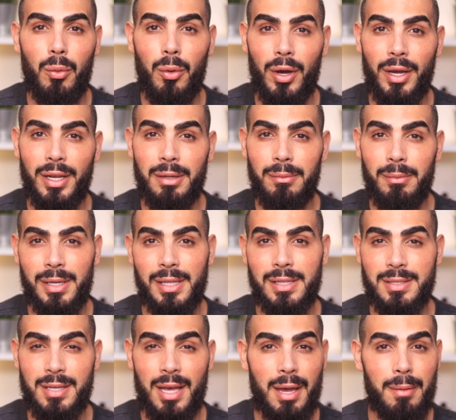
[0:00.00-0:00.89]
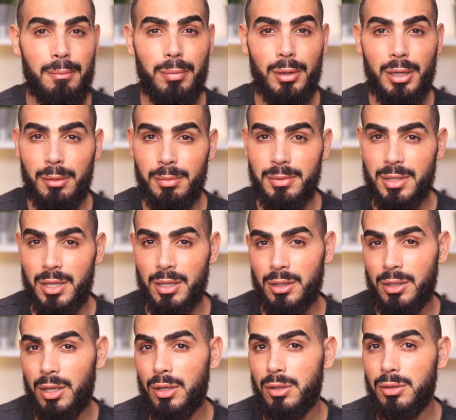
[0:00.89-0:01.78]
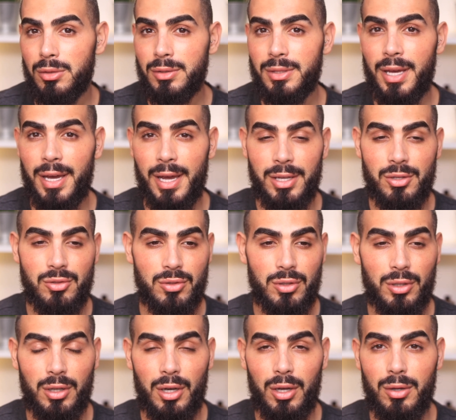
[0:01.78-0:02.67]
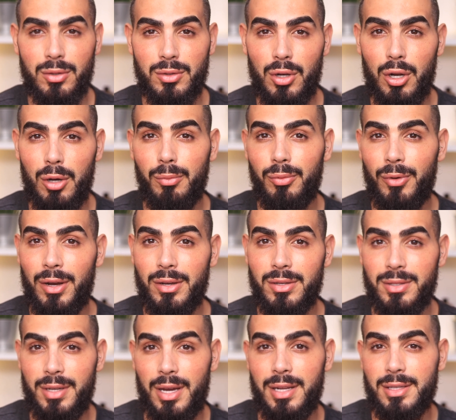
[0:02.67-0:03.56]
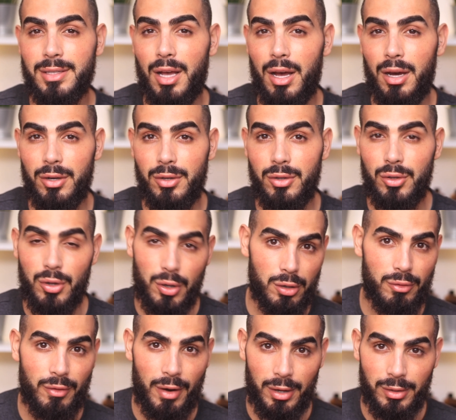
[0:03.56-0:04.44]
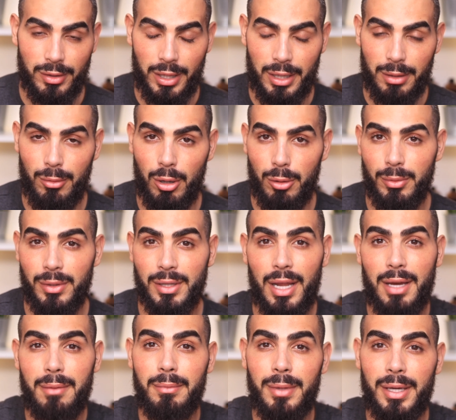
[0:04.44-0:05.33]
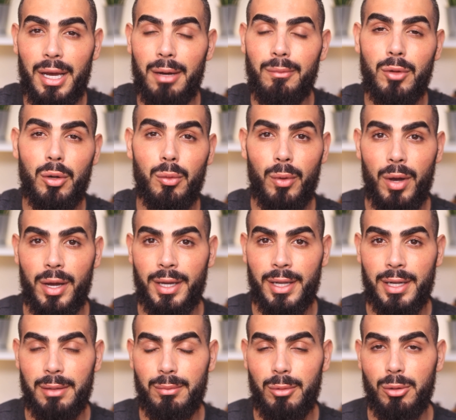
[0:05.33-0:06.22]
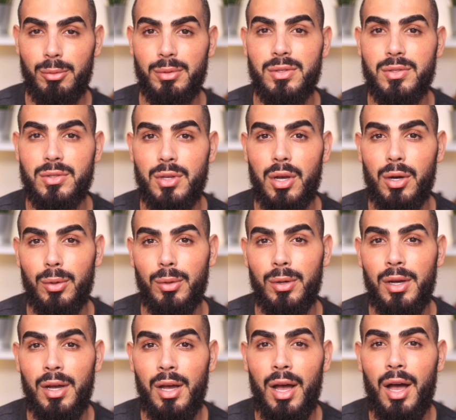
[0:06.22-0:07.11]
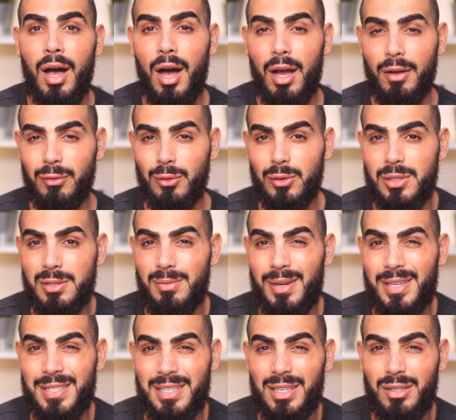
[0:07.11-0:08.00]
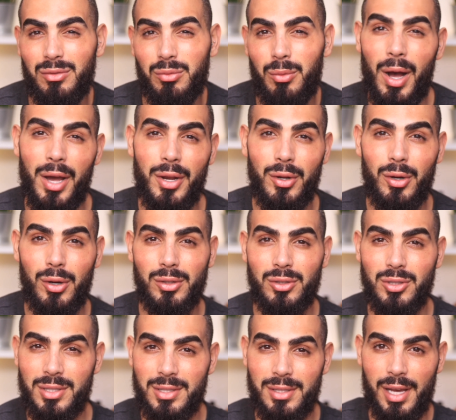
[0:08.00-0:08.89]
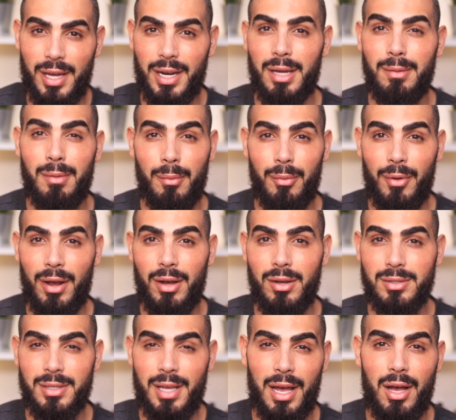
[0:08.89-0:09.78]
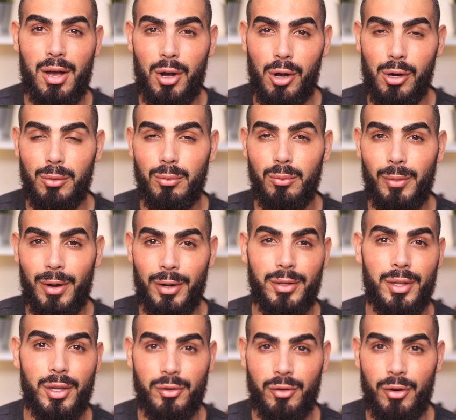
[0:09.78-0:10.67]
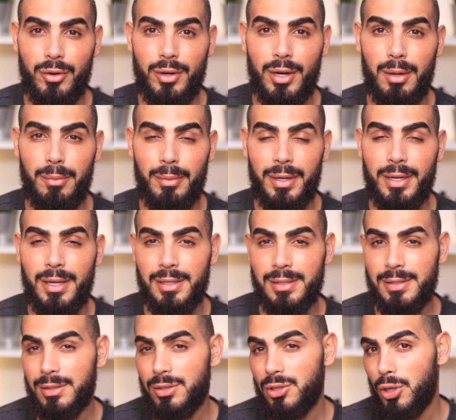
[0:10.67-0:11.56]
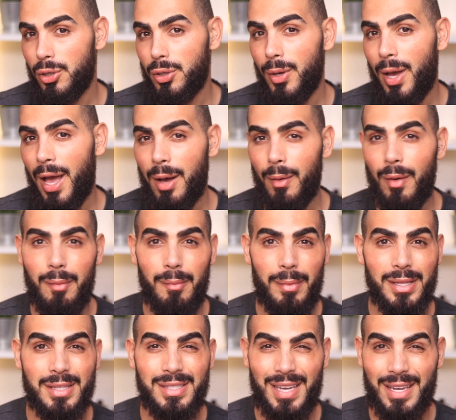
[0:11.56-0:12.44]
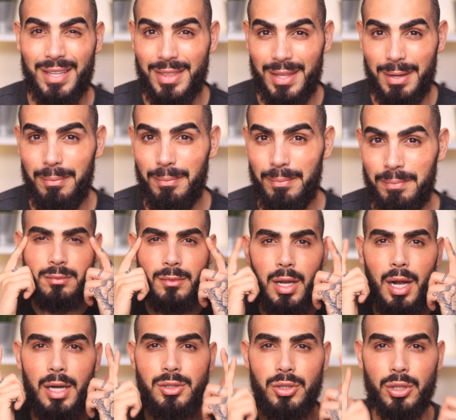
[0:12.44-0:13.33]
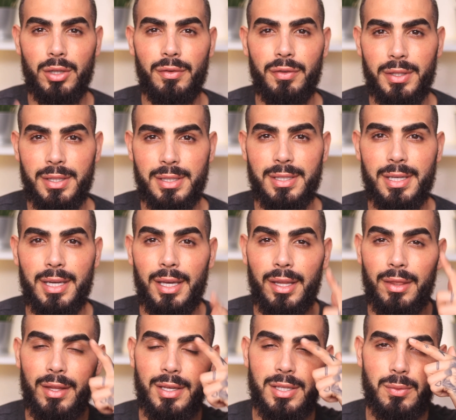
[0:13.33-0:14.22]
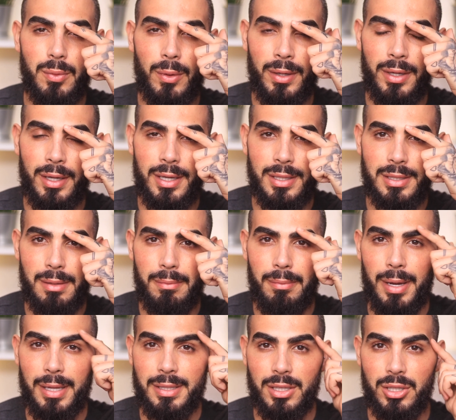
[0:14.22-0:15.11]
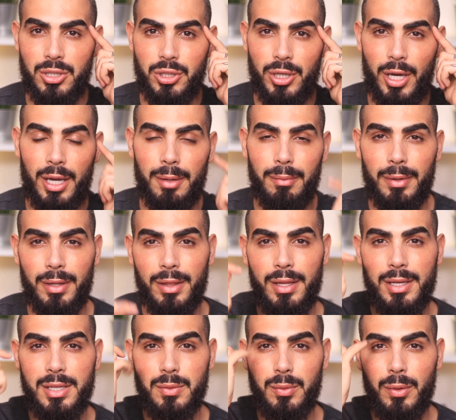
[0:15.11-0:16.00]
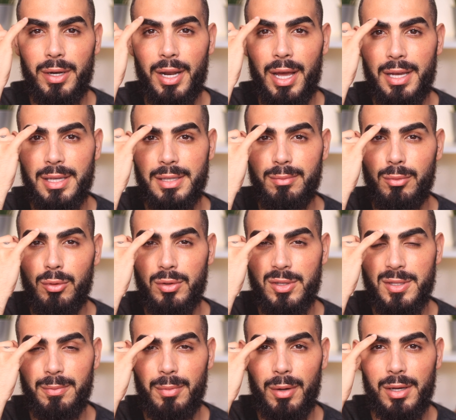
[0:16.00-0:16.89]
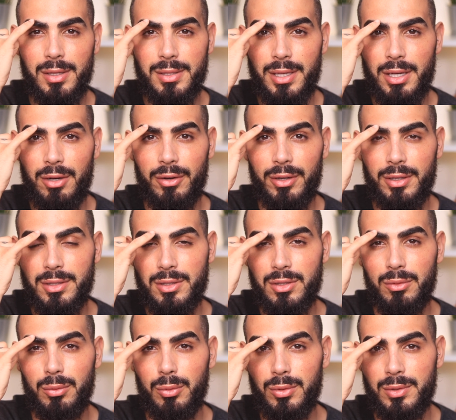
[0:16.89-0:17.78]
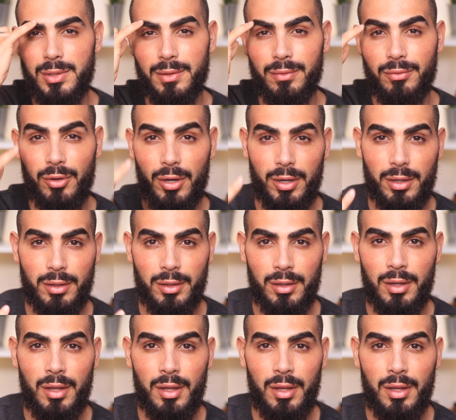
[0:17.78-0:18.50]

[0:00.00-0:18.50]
what, in the meantime, barbers are closed, hairdressers are closed, a lot of brow stylists are not around at the moment. Like me, I'm not working at the moment, so I thought to myself, why not just tidy up my brows at home while they're growing up and show you how I maintain them. I don't know if you can see, this one is a better shape and this one has more sparse areas towards the front.